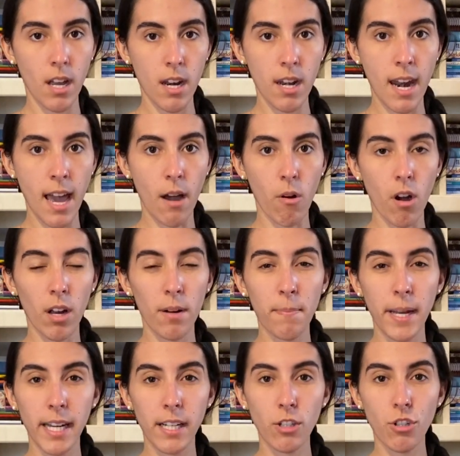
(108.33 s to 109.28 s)
Now on
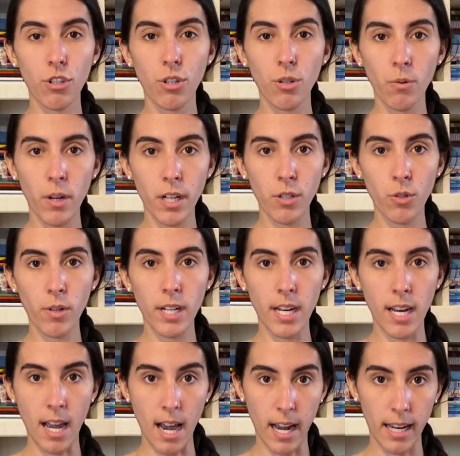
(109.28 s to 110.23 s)
page
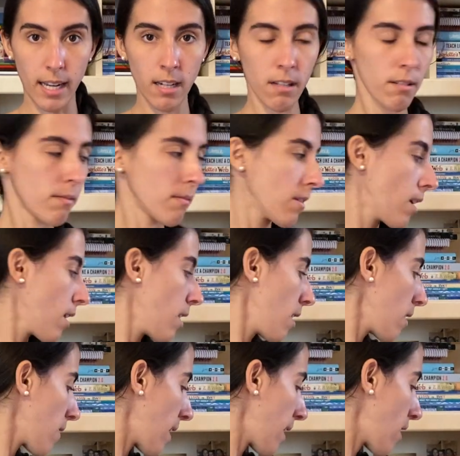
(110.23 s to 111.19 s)
209,
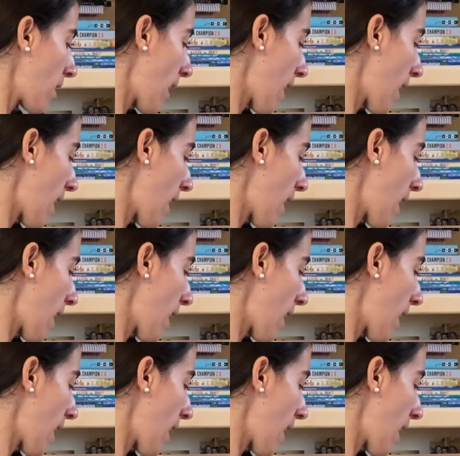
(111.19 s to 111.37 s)
they are